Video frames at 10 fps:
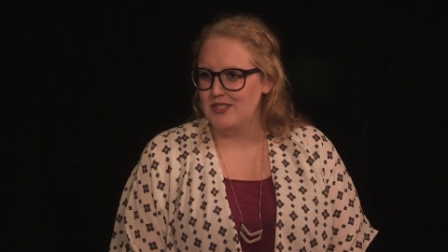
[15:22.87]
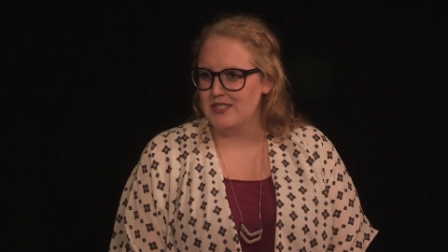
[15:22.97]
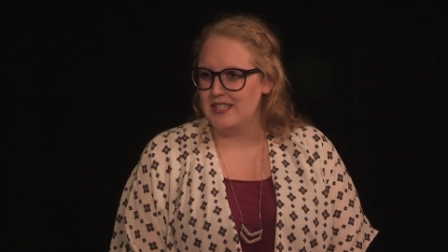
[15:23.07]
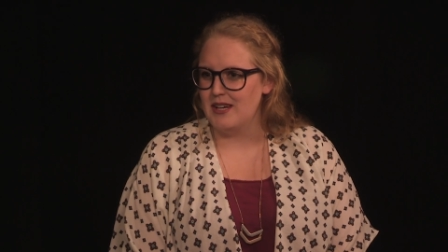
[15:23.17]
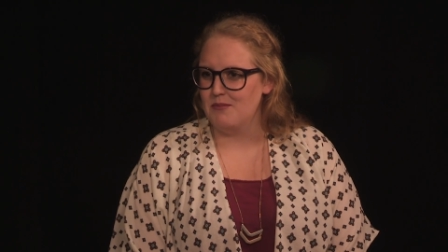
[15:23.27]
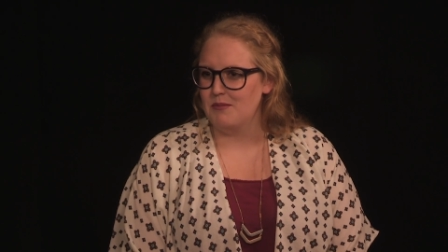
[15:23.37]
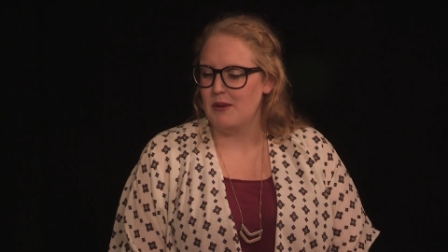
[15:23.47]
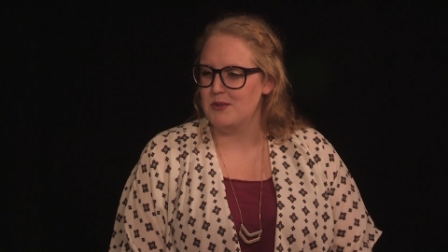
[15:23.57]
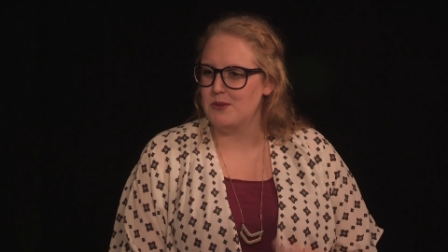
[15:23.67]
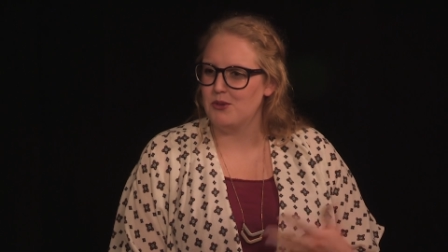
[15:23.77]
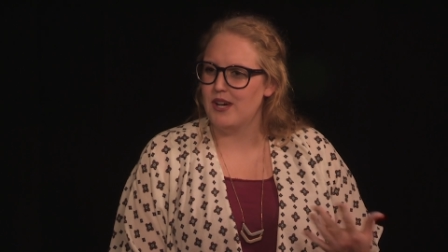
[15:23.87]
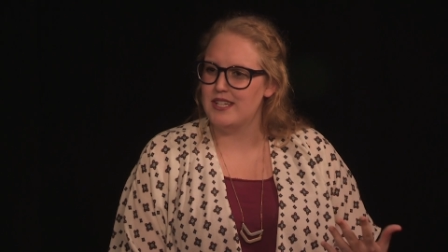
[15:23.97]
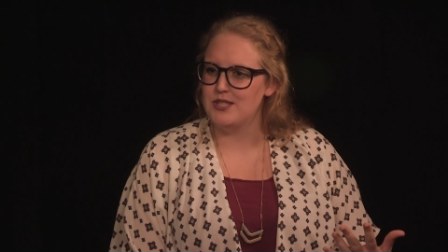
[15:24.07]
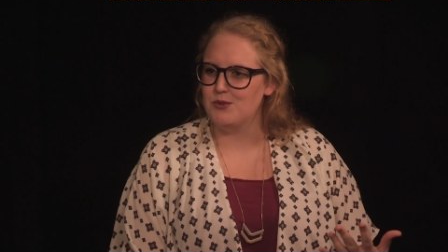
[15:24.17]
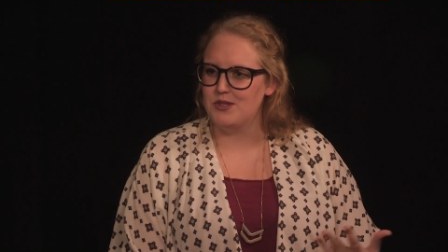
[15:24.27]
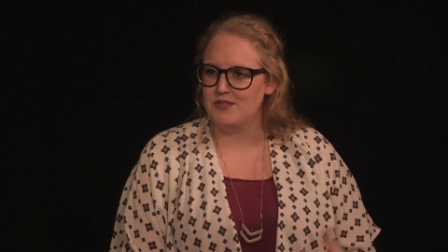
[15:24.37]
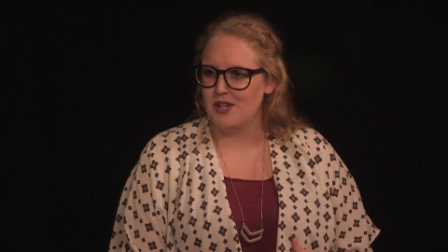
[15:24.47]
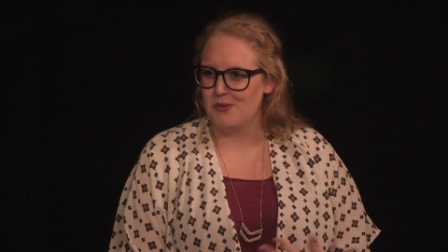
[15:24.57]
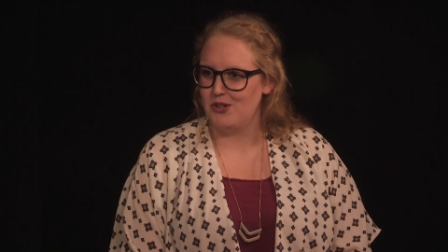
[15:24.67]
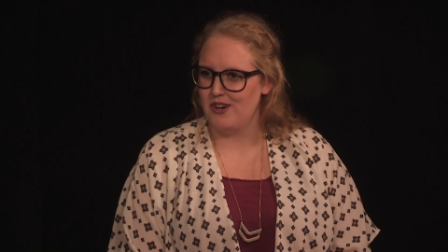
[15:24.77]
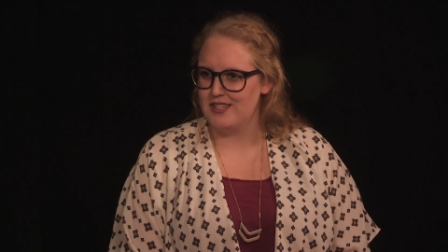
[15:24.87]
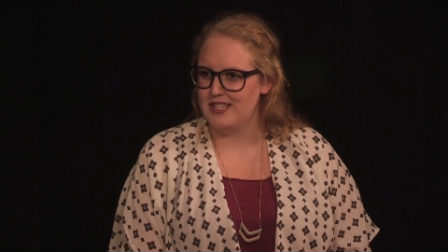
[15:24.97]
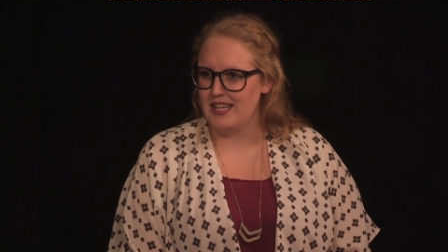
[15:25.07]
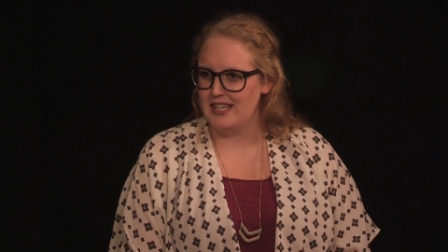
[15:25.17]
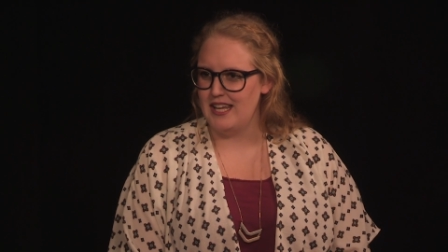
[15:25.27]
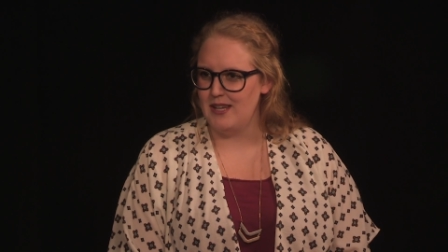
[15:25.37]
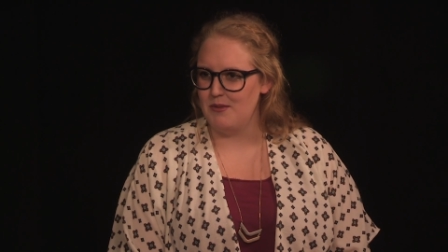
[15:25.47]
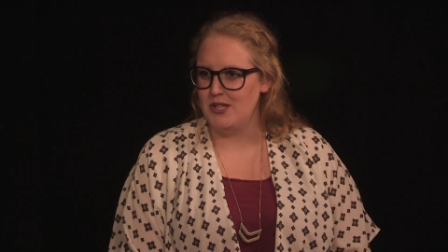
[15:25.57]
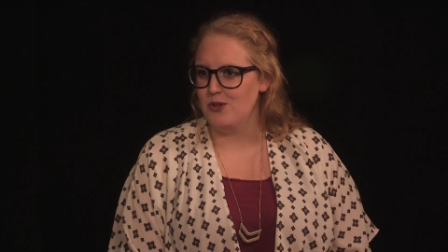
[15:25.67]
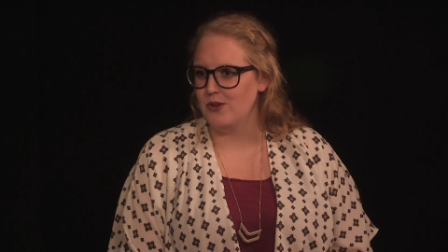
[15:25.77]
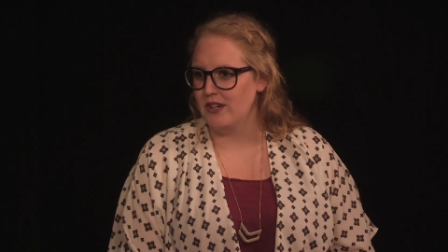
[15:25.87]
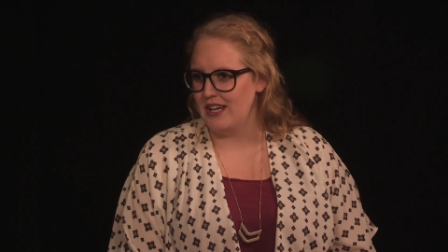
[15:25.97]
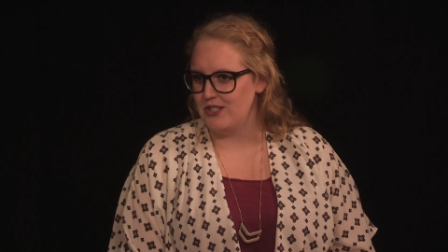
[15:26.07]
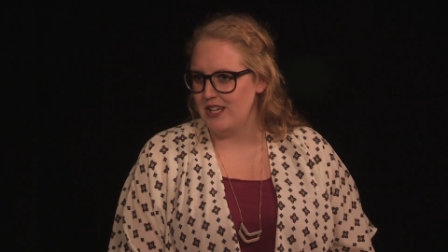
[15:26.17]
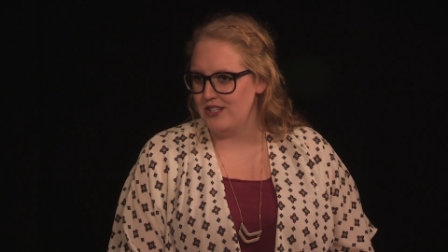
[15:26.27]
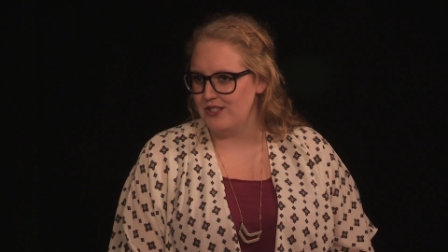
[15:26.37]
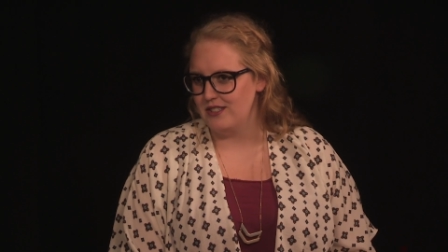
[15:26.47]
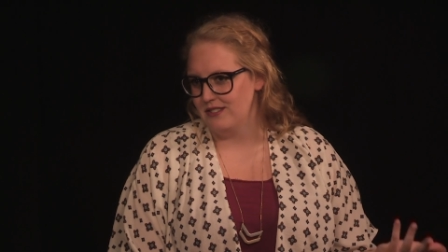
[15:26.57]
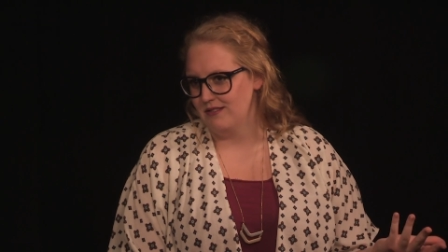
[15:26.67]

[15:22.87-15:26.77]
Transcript: Just no. I'm, I'm surprised it's you wouldn't have come across that name in your education.